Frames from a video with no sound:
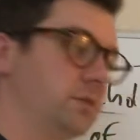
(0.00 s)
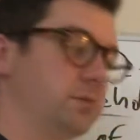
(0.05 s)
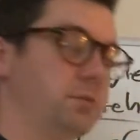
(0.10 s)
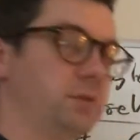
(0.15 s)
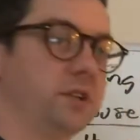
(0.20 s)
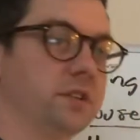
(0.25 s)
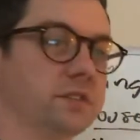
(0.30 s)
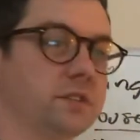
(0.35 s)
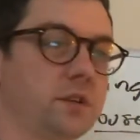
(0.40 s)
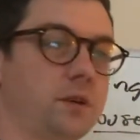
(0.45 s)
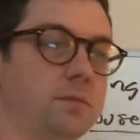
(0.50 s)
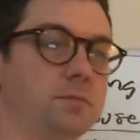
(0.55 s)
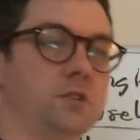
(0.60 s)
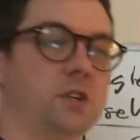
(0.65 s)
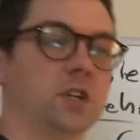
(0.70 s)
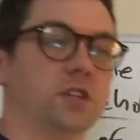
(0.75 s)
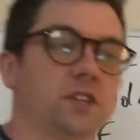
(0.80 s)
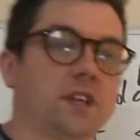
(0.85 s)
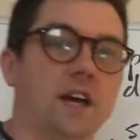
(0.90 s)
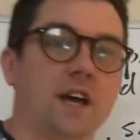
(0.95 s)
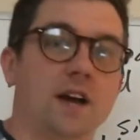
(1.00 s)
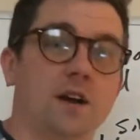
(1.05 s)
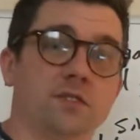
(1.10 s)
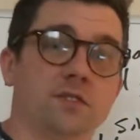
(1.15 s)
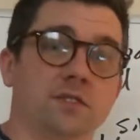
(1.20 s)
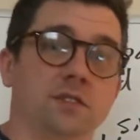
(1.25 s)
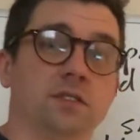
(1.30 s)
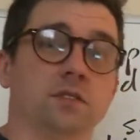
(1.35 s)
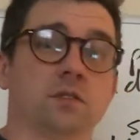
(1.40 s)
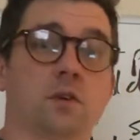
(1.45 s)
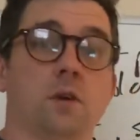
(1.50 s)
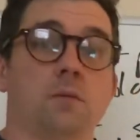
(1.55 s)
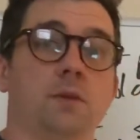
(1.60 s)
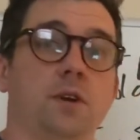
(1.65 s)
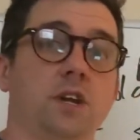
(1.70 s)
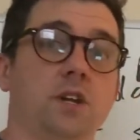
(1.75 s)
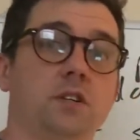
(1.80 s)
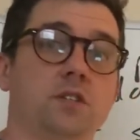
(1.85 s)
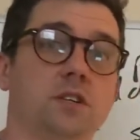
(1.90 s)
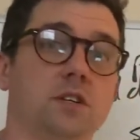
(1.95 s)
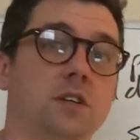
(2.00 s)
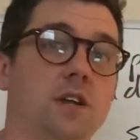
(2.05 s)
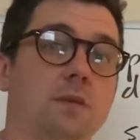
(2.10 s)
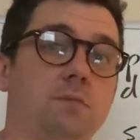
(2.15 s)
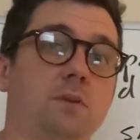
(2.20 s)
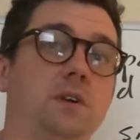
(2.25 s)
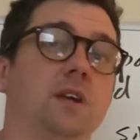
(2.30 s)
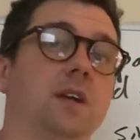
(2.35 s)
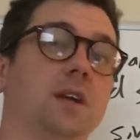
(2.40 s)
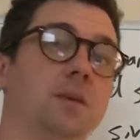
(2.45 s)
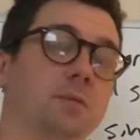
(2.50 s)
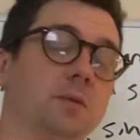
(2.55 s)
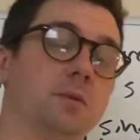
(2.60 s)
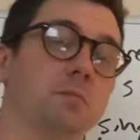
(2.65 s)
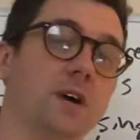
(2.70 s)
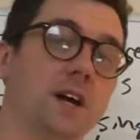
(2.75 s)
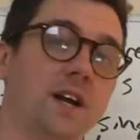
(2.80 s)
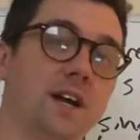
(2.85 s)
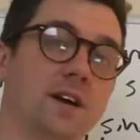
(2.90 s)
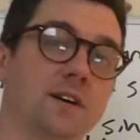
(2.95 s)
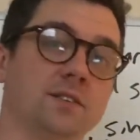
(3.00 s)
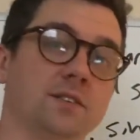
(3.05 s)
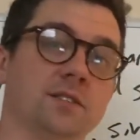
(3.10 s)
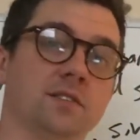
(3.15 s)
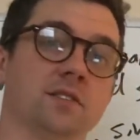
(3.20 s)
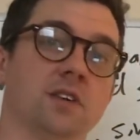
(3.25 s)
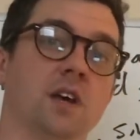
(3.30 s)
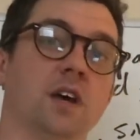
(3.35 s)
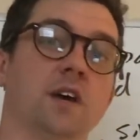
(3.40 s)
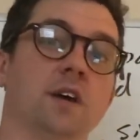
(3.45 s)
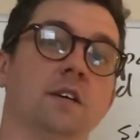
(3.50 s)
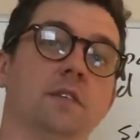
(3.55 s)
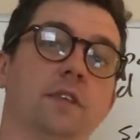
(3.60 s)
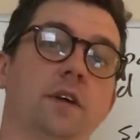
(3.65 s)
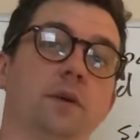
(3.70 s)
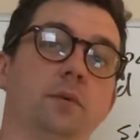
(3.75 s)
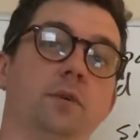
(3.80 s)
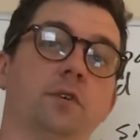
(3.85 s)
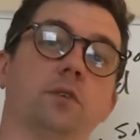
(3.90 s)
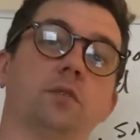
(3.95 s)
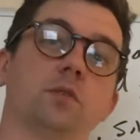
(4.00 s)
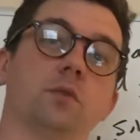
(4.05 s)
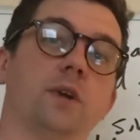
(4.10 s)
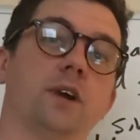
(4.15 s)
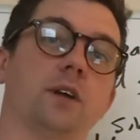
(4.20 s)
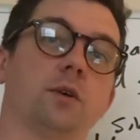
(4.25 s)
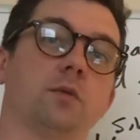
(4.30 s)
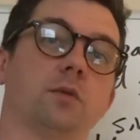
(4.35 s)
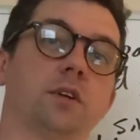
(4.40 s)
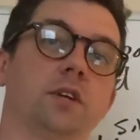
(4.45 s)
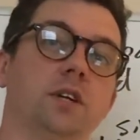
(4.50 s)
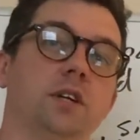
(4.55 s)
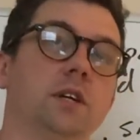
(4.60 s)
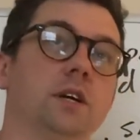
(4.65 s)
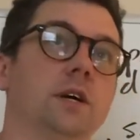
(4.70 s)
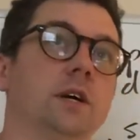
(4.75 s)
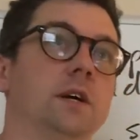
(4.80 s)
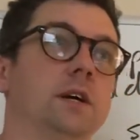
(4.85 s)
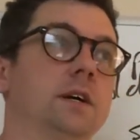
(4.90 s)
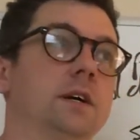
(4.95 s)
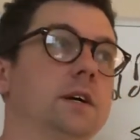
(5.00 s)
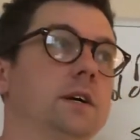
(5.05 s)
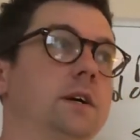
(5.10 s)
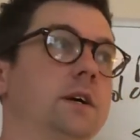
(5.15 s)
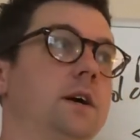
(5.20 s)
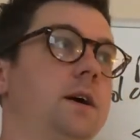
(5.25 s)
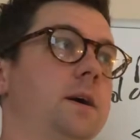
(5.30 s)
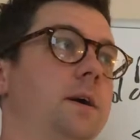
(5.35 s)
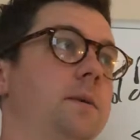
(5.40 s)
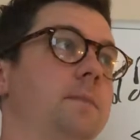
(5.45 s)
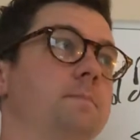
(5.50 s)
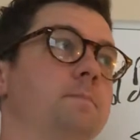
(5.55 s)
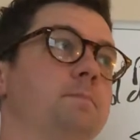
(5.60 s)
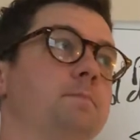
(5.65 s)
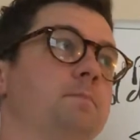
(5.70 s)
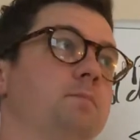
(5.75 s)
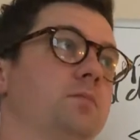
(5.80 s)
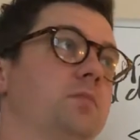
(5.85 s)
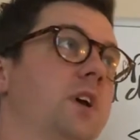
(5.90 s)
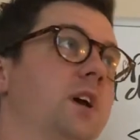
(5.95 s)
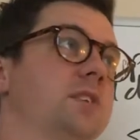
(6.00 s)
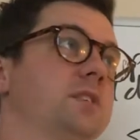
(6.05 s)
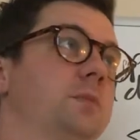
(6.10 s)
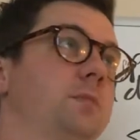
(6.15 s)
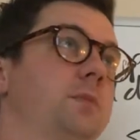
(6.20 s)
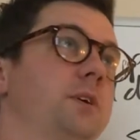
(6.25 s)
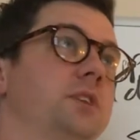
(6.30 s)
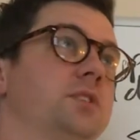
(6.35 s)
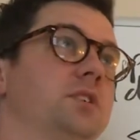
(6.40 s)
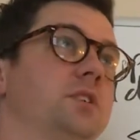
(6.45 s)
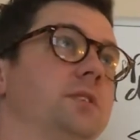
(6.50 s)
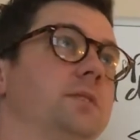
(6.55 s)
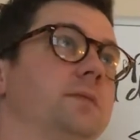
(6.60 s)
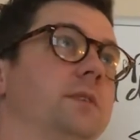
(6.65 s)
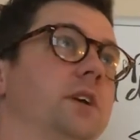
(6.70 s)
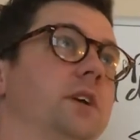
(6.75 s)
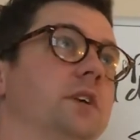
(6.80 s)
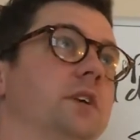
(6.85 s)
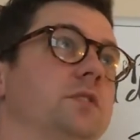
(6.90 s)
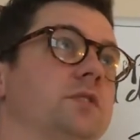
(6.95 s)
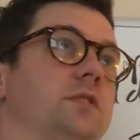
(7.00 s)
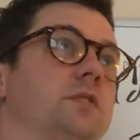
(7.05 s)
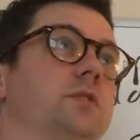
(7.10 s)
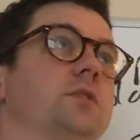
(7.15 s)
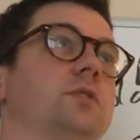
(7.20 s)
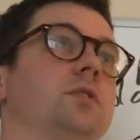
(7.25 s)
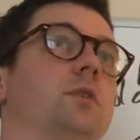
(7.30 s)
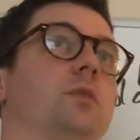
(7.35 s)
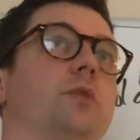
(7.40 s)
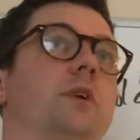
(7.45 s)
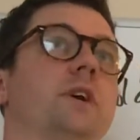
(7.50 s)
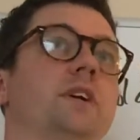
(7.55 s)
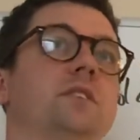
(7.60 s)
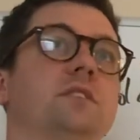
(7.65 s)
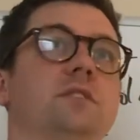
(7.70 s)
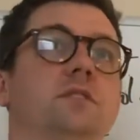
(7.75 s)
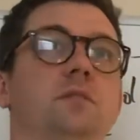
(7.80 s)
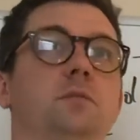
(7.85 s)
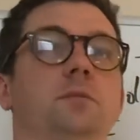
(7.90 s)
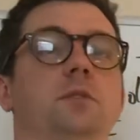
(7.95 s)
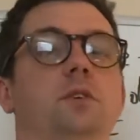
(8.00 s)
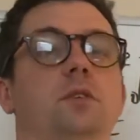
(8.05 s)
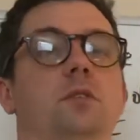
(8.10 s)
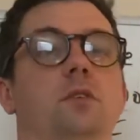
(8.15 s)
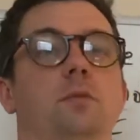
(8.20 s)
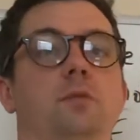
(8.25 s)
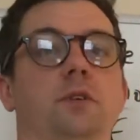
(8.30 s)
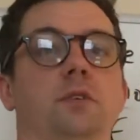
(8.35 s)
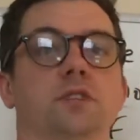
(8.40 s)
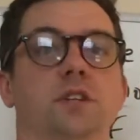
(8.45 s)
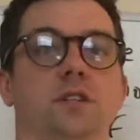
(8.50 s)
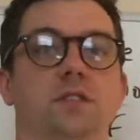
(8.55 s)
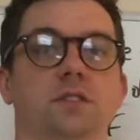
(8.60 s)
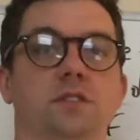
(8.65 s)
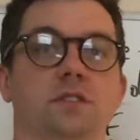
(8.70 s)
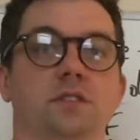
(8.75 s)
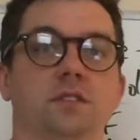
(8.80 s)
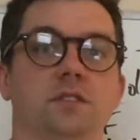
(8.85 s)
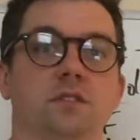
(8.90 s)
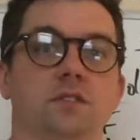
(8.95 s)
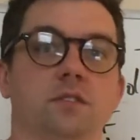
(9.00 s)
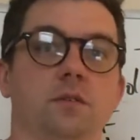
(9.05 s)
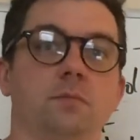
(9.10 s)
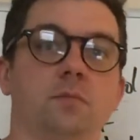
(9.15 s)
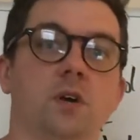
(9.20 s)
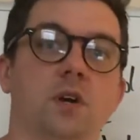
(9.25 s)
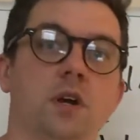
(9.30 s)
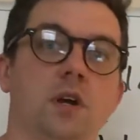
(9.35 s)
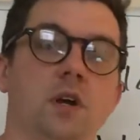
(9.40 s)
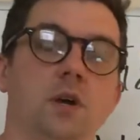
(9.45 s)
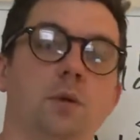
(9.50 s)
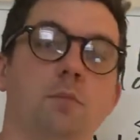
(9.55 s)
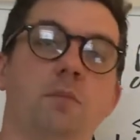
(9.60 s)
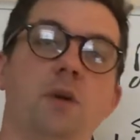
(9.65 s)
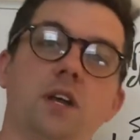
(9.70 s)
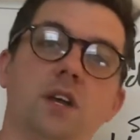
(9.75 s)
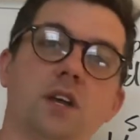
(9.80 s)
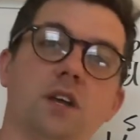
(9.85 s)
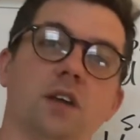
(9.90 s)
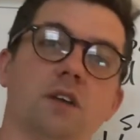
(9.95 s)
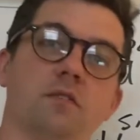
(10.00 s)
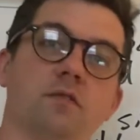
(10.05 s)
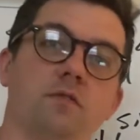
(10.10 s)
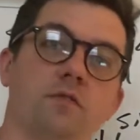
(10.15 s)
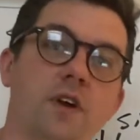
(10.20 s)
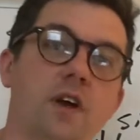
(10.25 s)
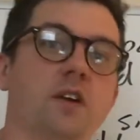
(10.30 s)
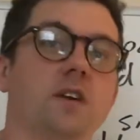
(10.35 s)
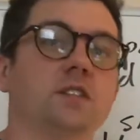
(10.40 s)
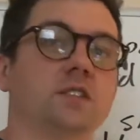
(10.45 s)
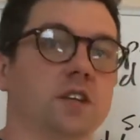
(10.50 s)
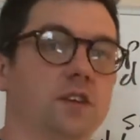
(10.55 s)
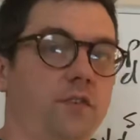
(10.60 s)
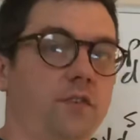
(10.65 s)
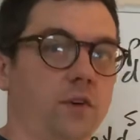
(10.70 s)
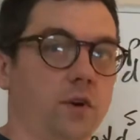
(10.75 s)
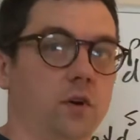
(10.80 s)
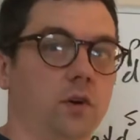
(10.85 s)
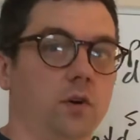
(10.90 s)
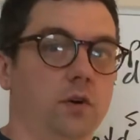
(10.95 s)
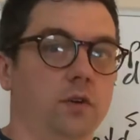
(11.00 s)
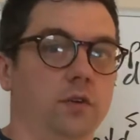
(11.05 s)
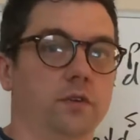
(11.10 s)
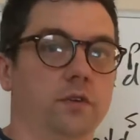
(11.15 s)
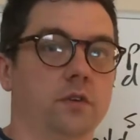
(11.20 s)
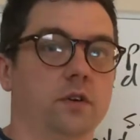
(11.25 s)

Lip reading: being subject to housing discrimination, not being able to buy houses that would accrue equity, not to mention institutional racism in the criminal justice system, making it very difficult